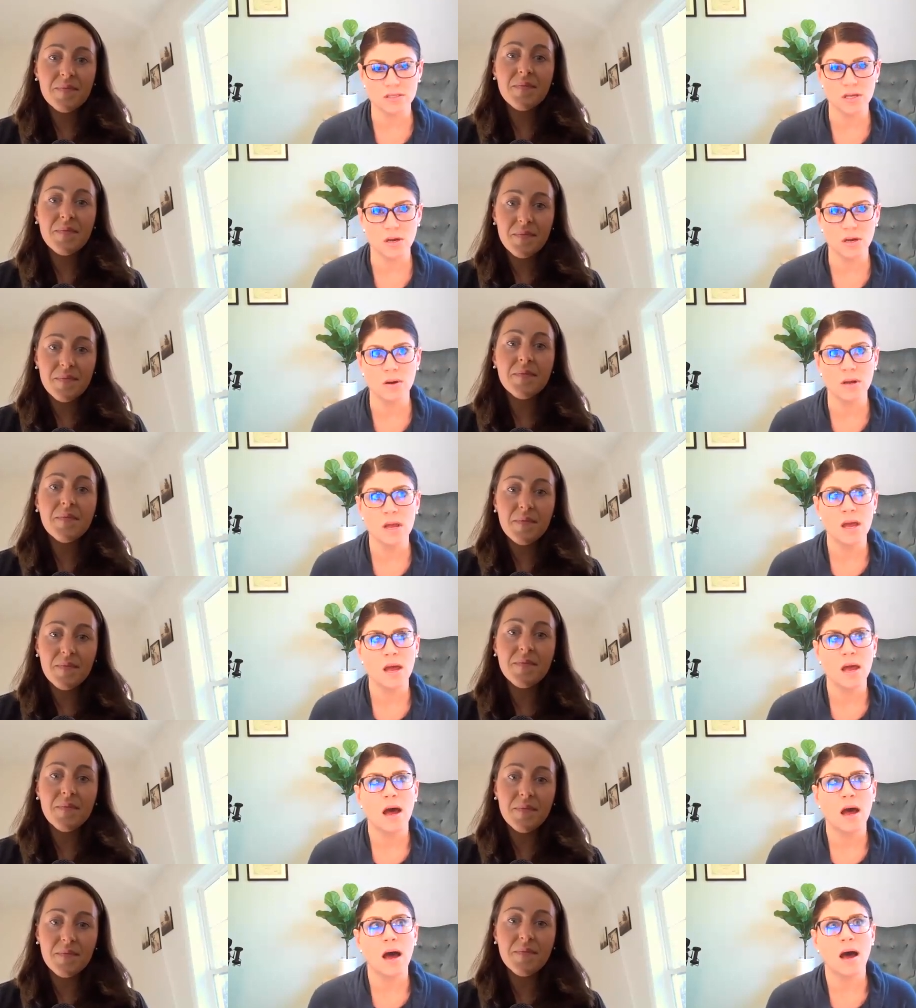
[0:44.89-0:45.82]
Speaker 1: So
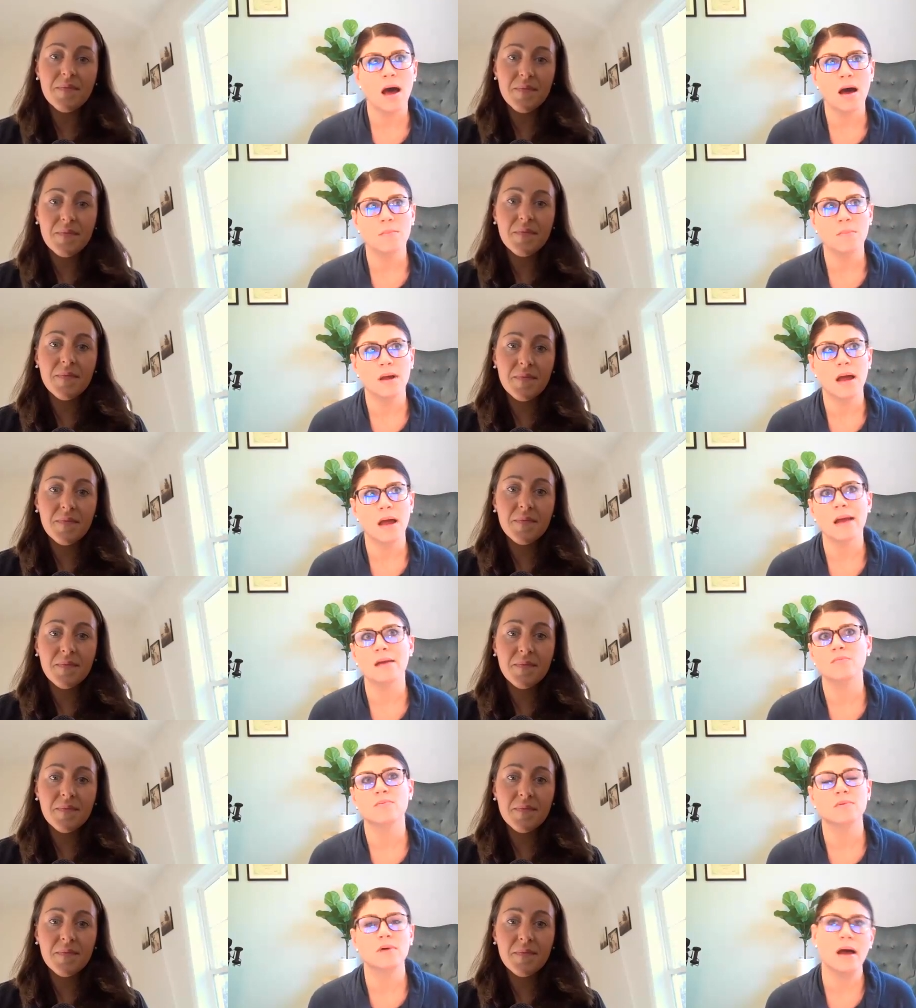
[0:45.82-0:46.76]
um,
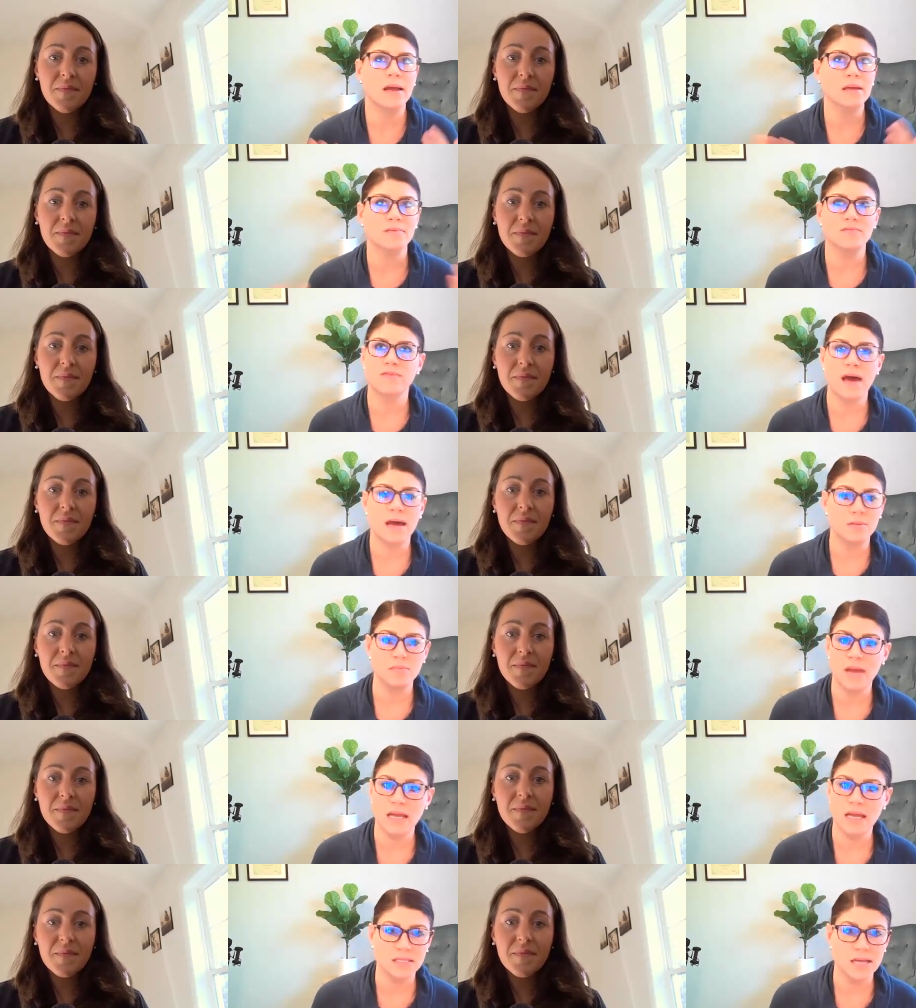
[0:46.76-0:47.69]
I've I've had
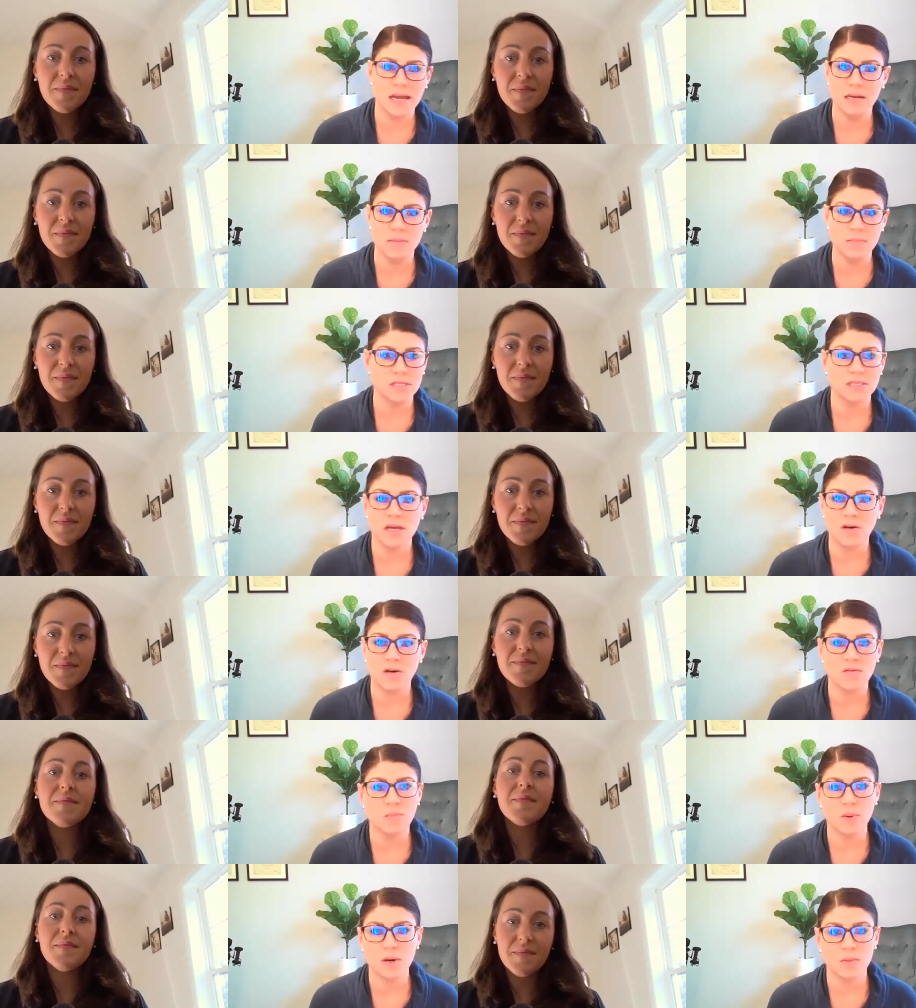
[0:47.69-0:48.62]
anxiety
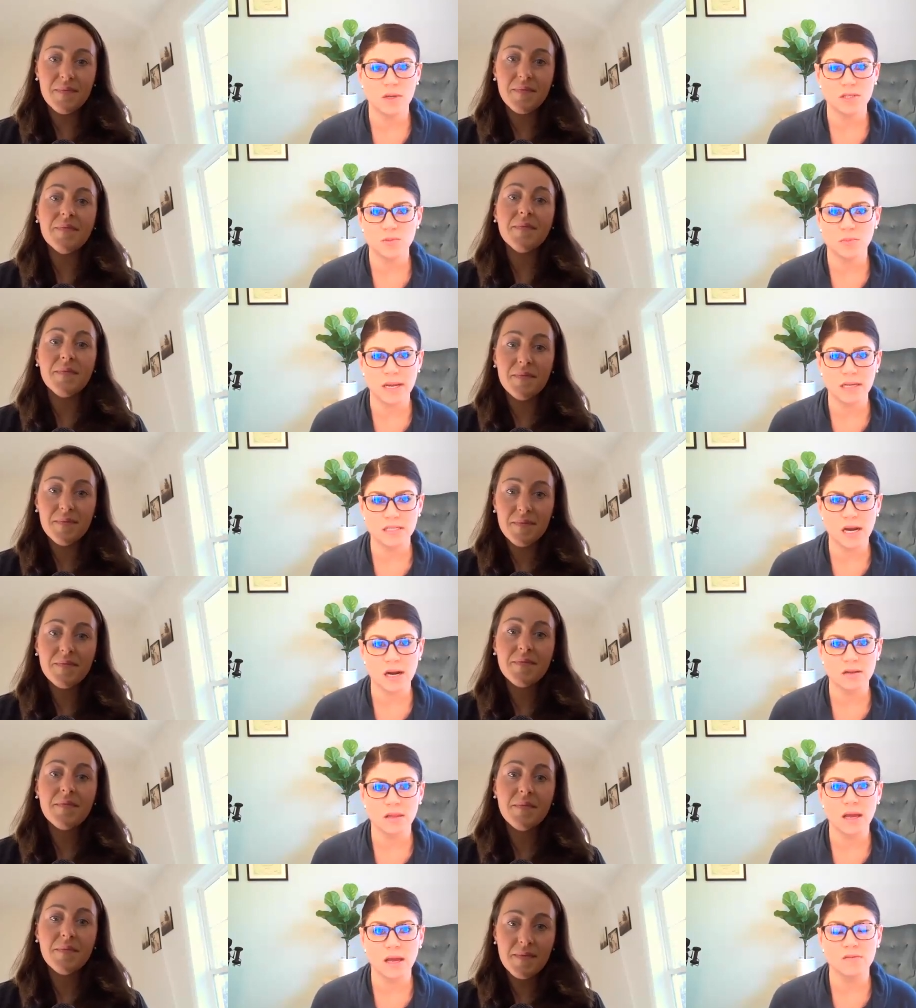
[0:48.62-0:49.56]
myself pretty much my
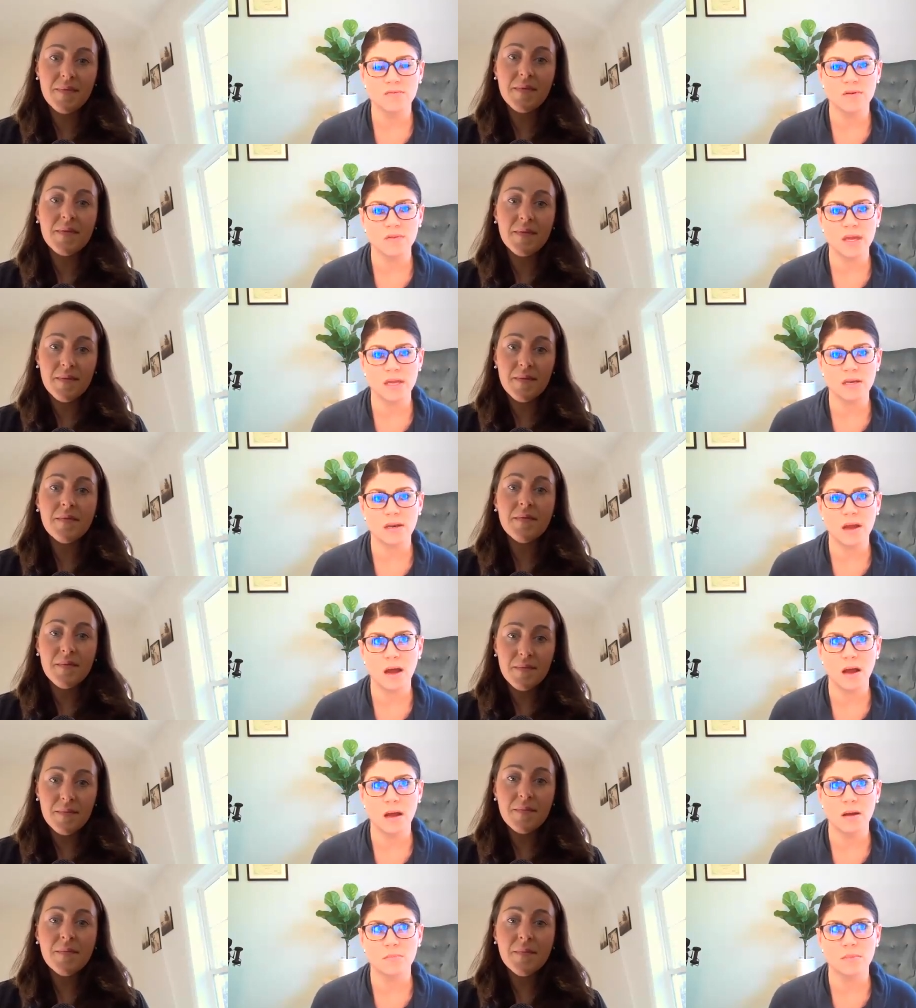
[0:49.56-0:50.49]
entire life, and then
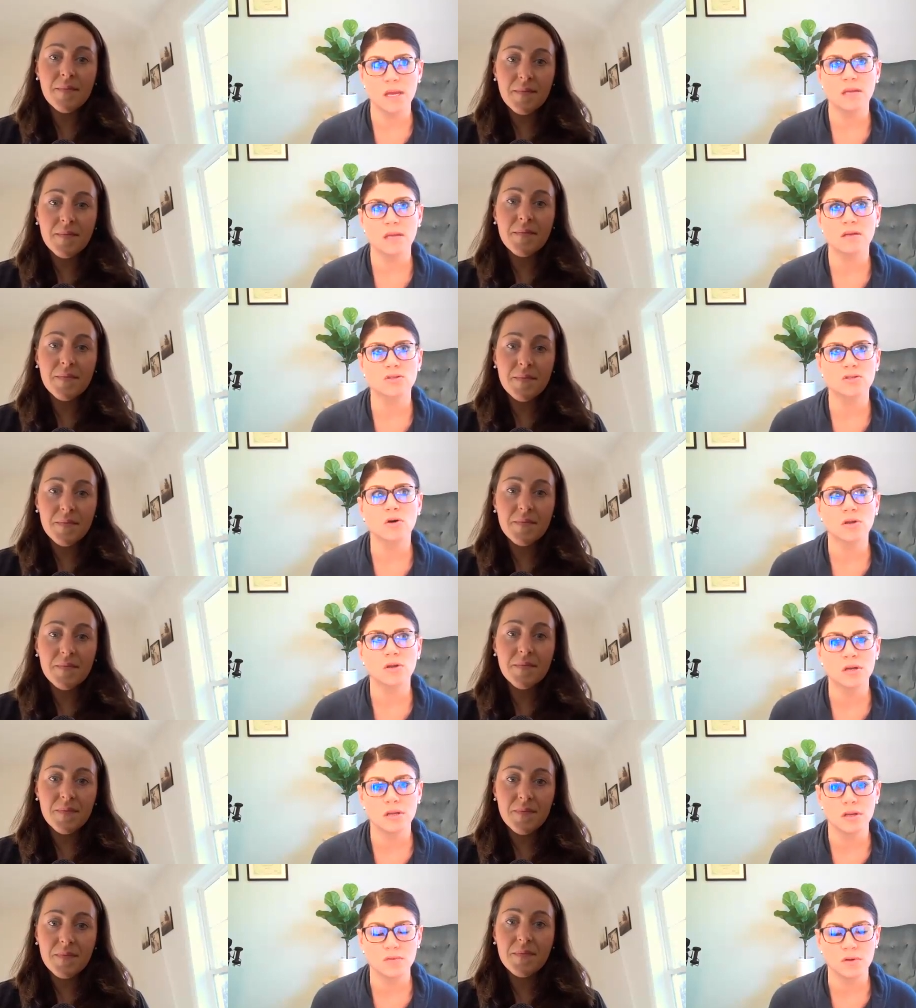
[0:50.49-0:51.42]
um, in
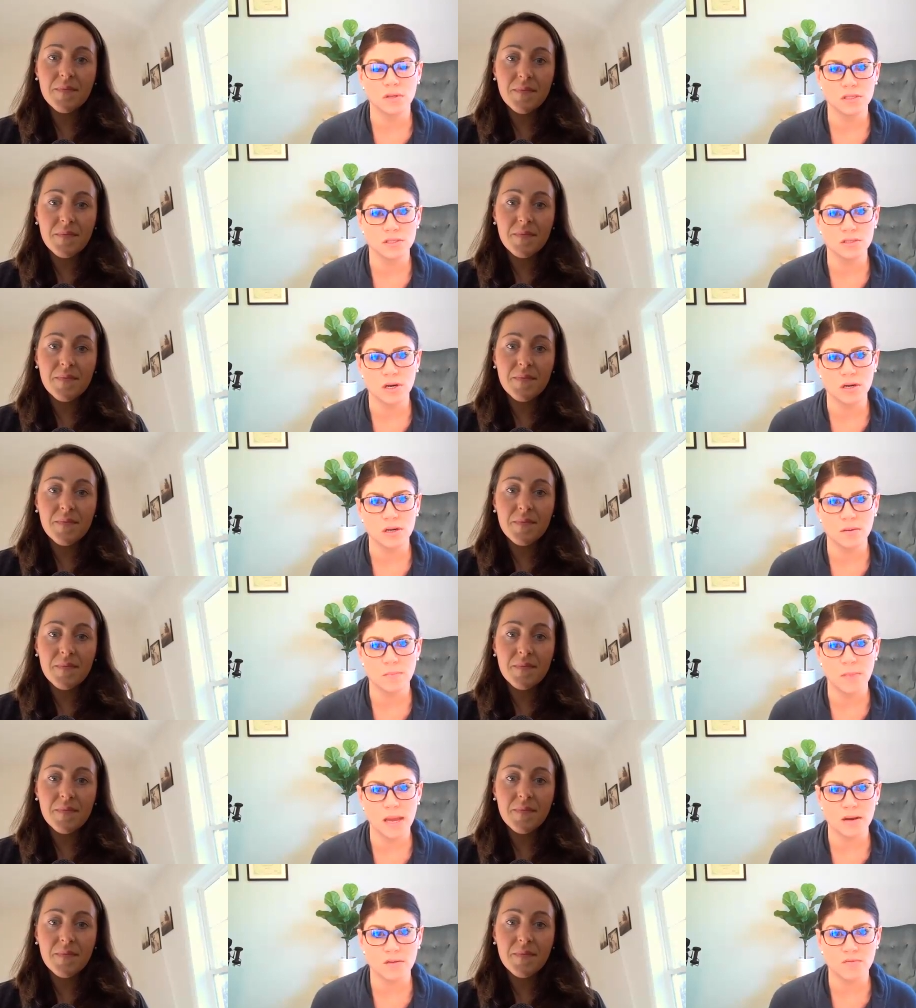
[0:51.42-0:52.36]
adulthood, it really started
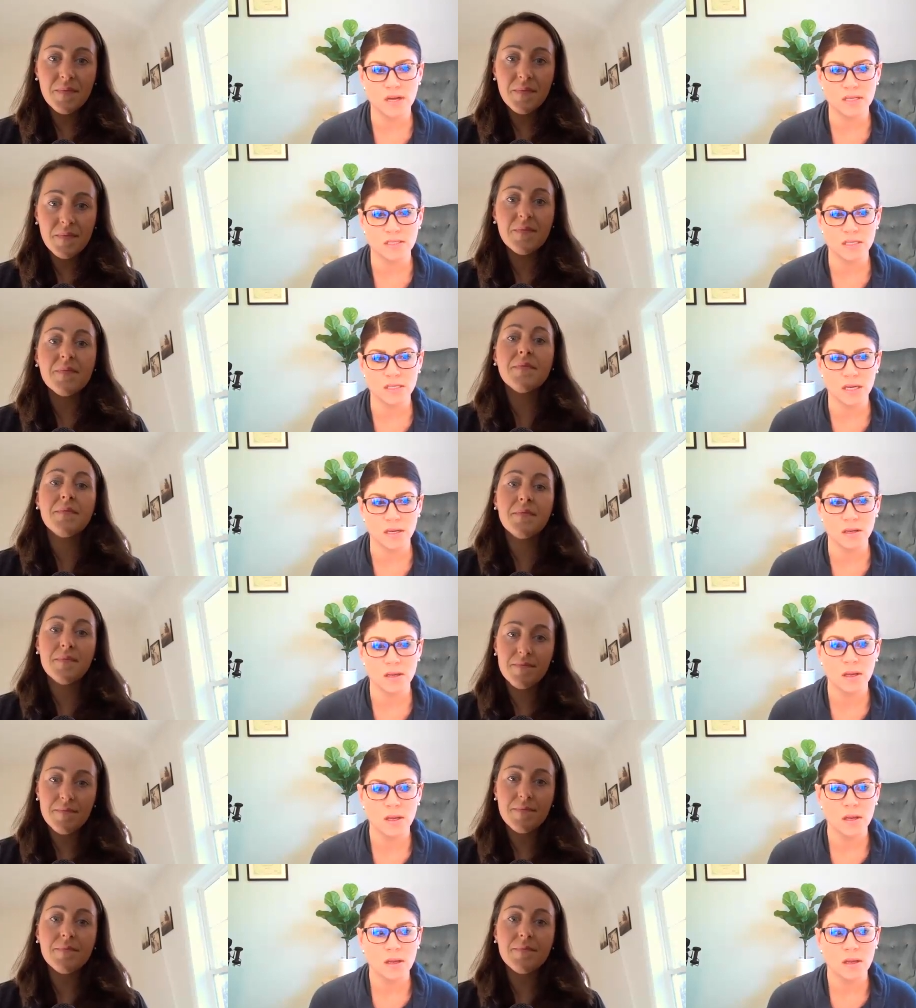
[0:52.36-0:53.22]
manifesting